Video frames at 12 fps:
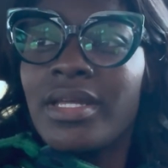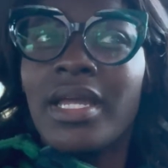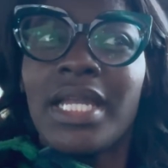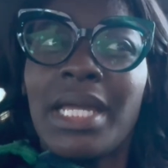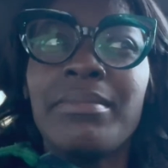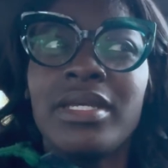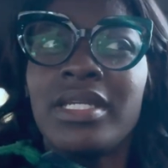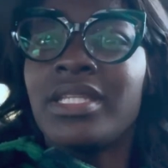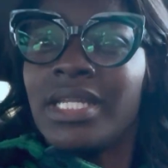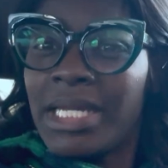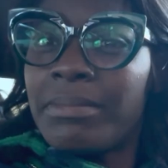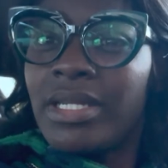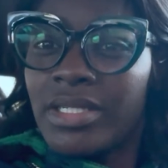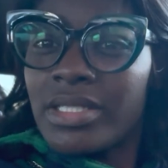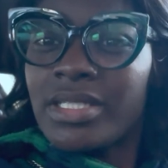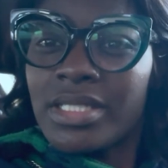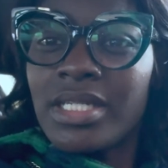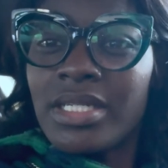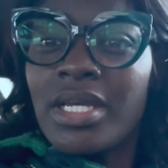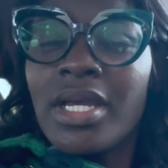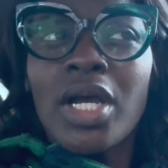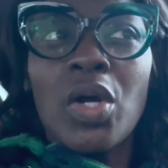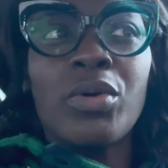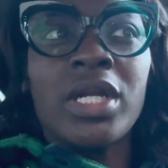and let me see
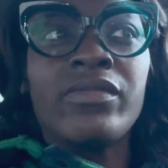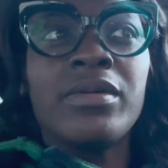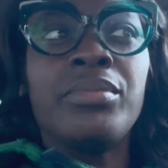or whatever.